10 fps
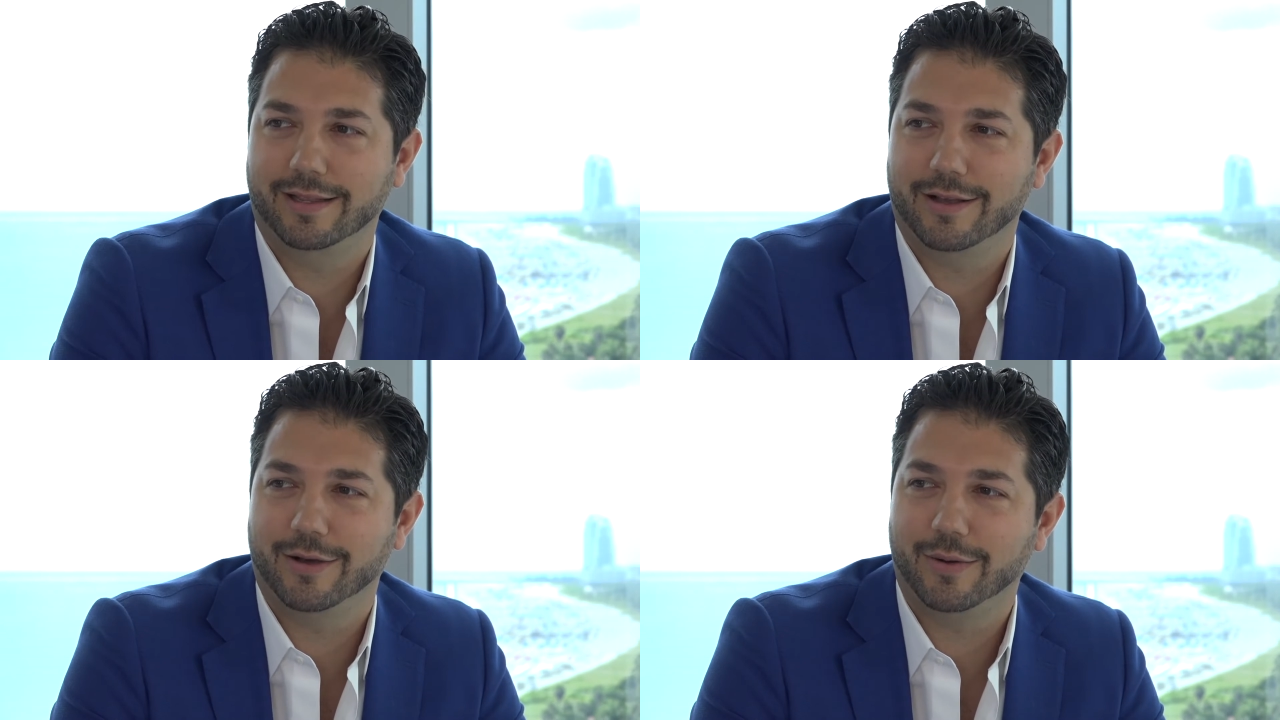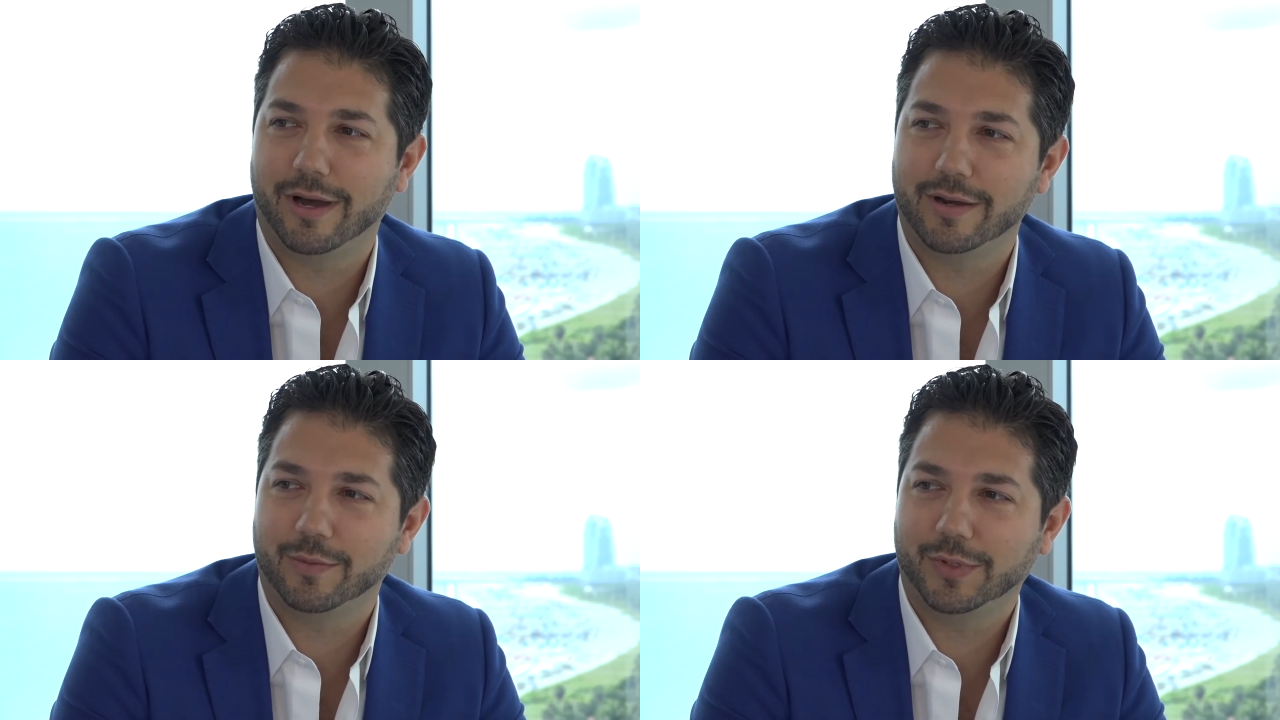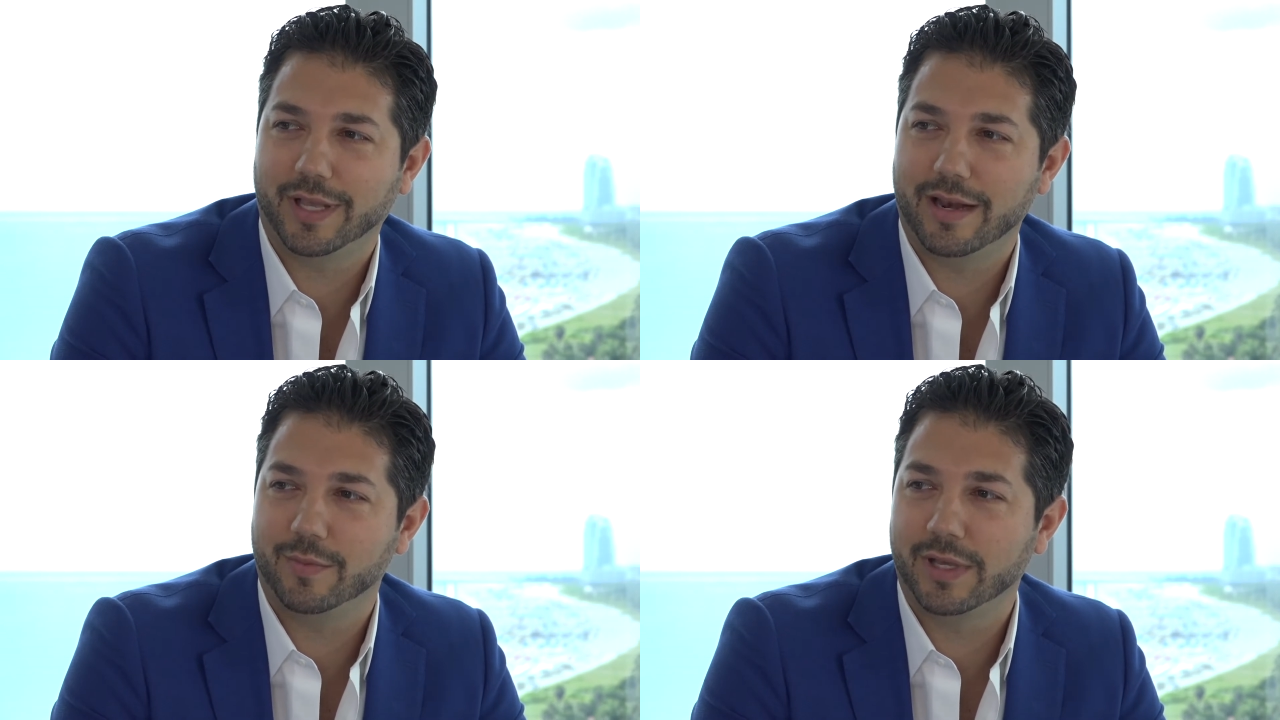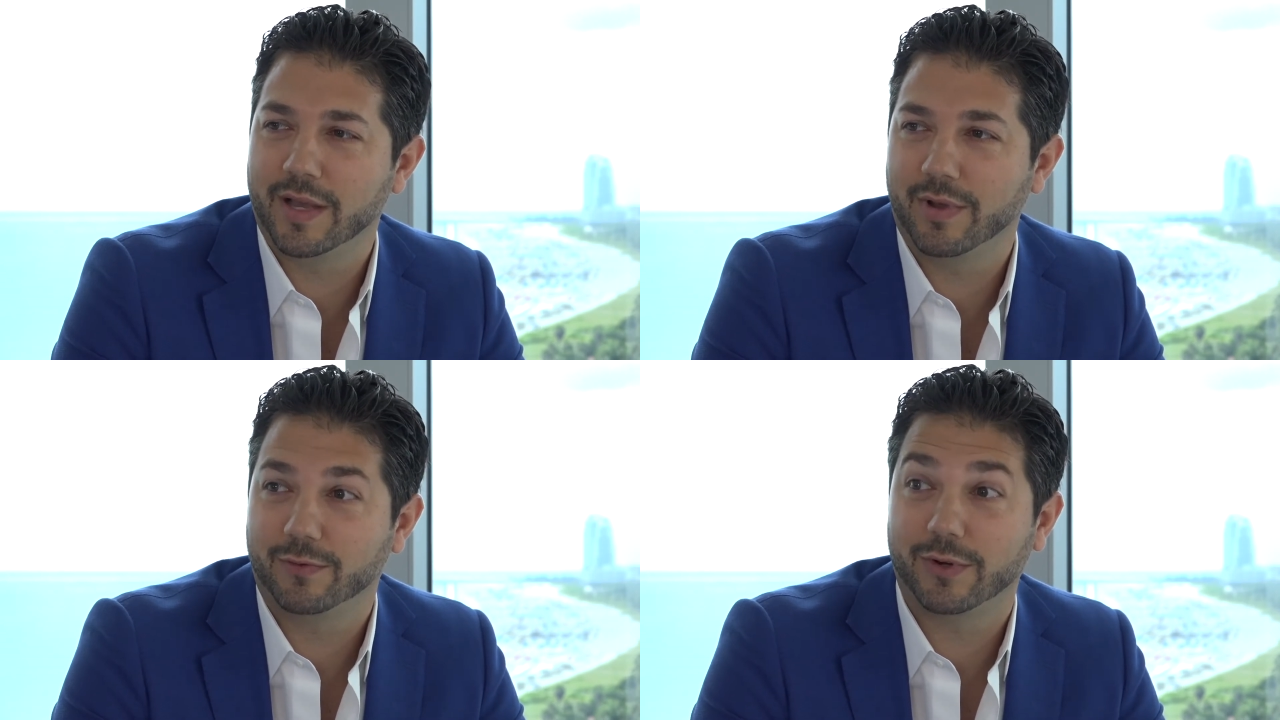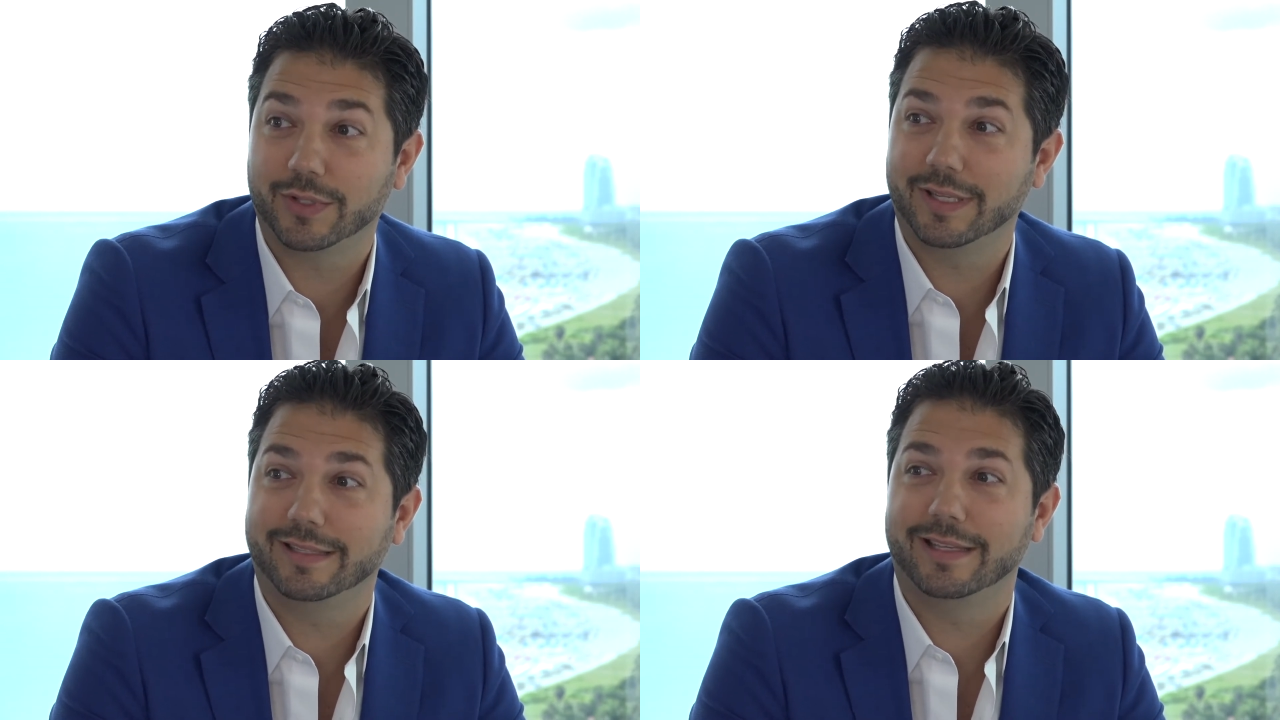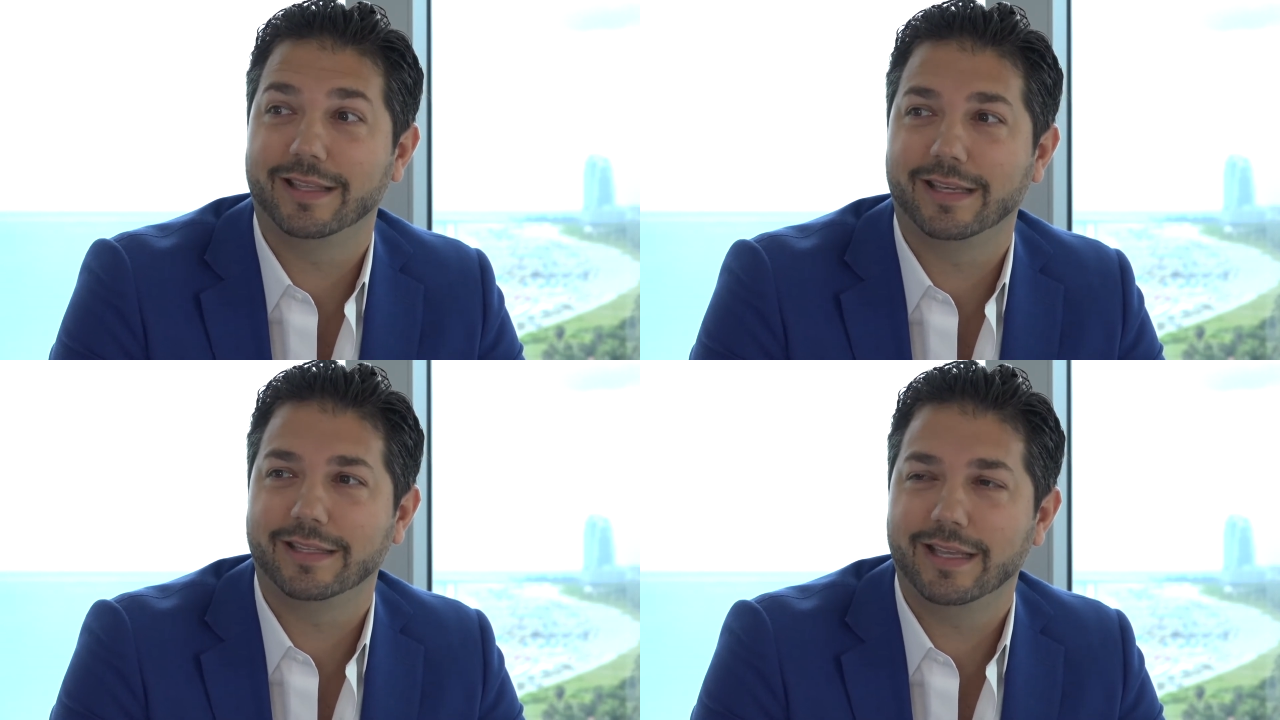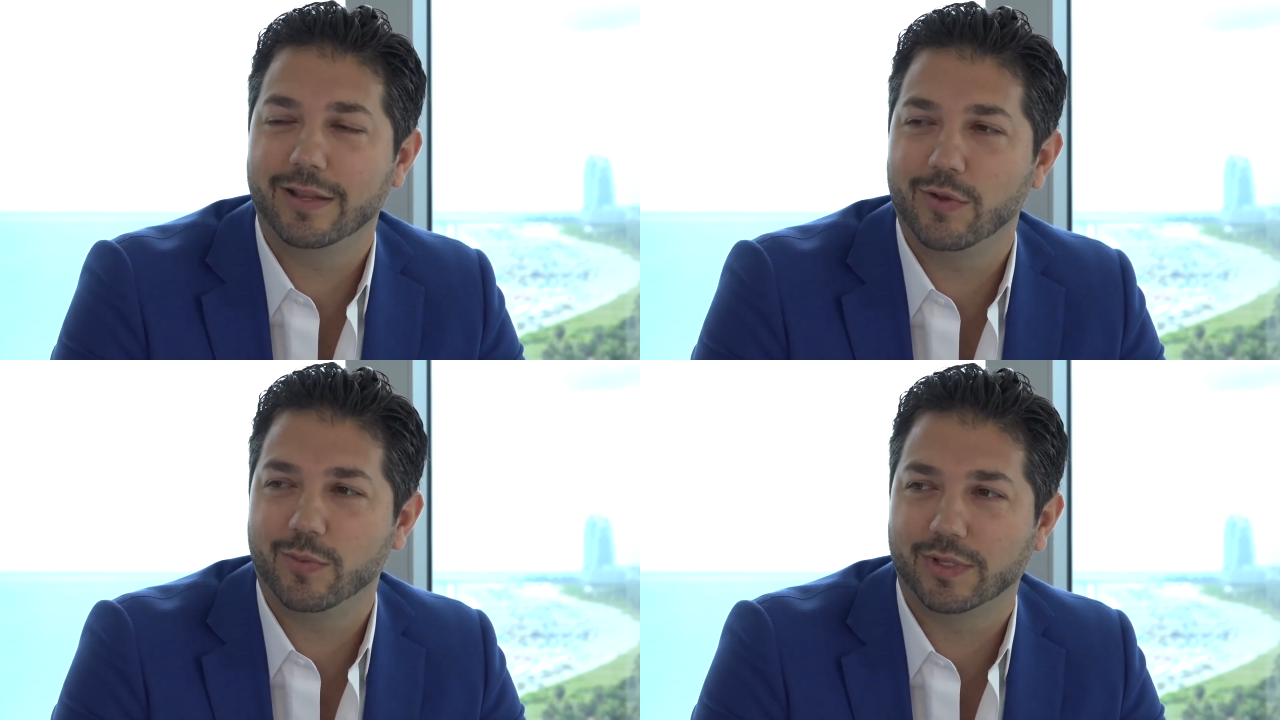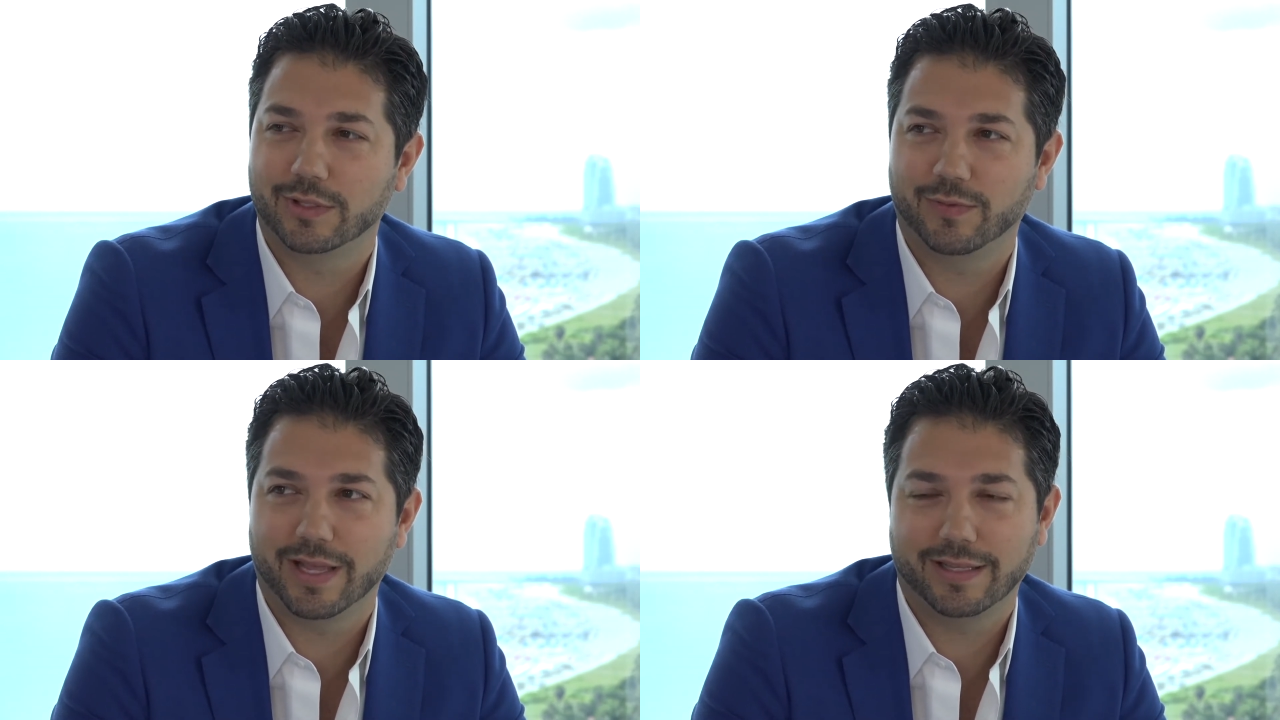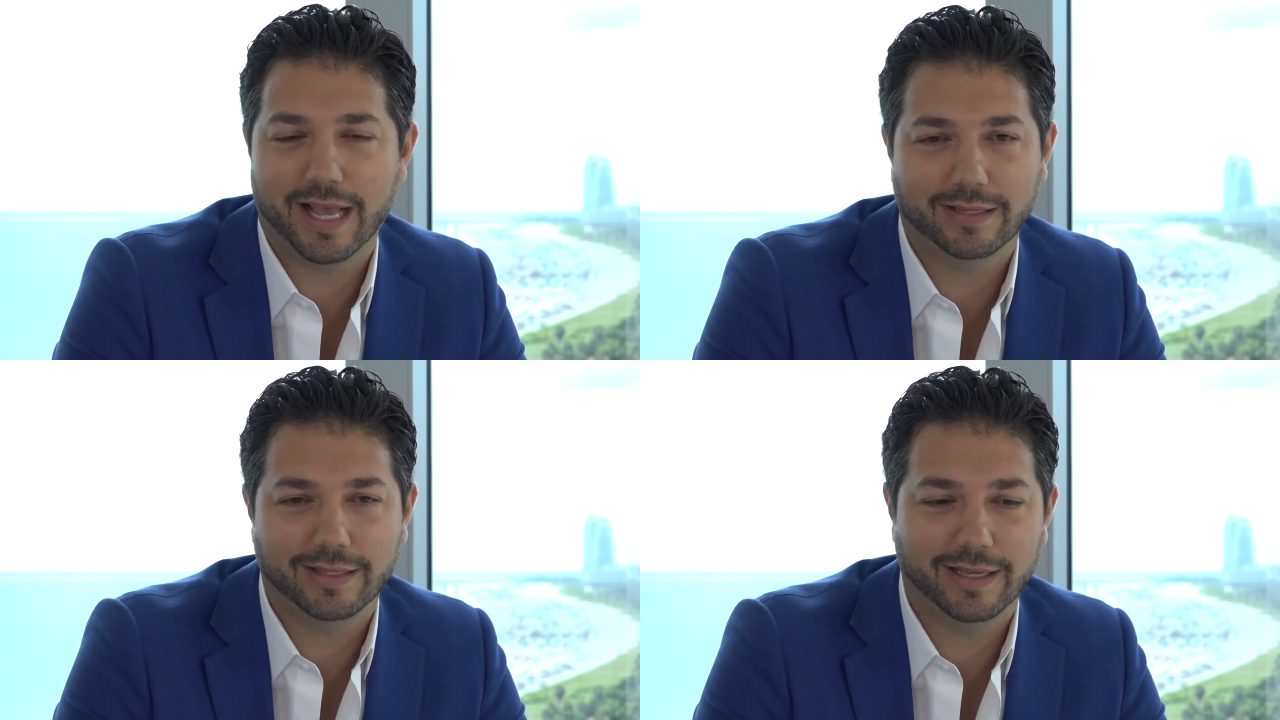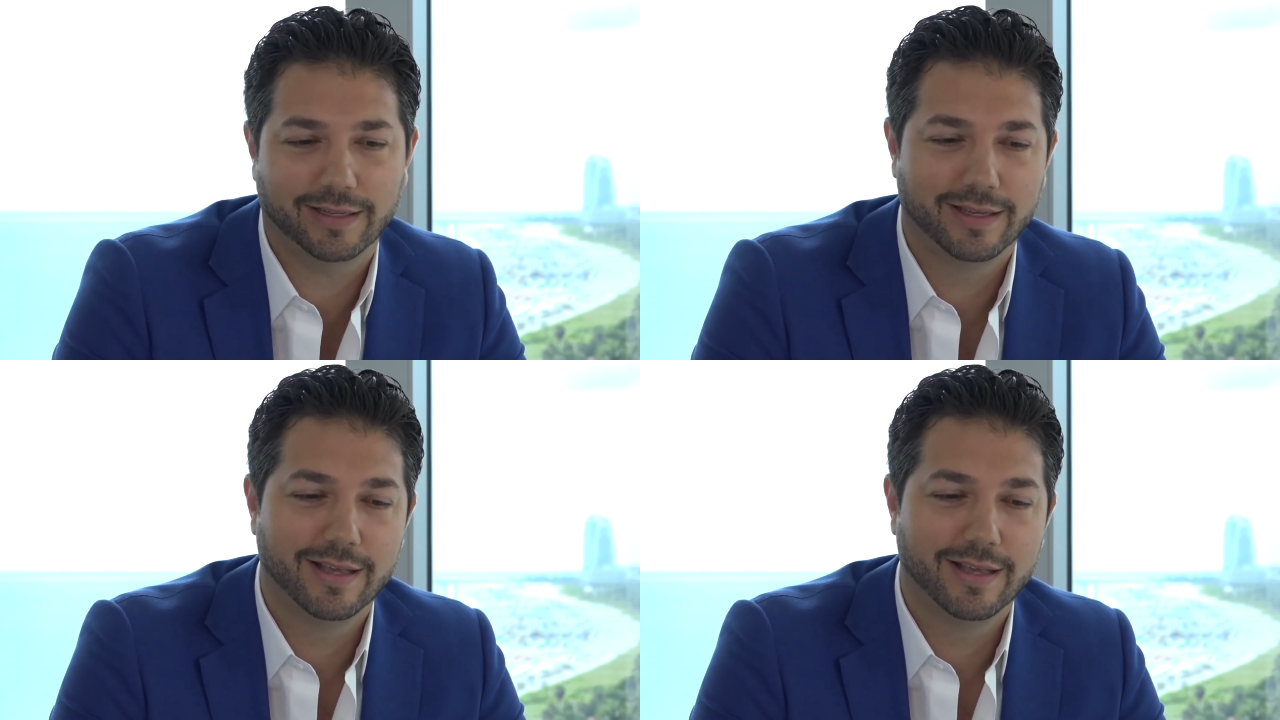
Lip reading: 100%, I'm gonna get my first listing in the Continuum, this is fantastic.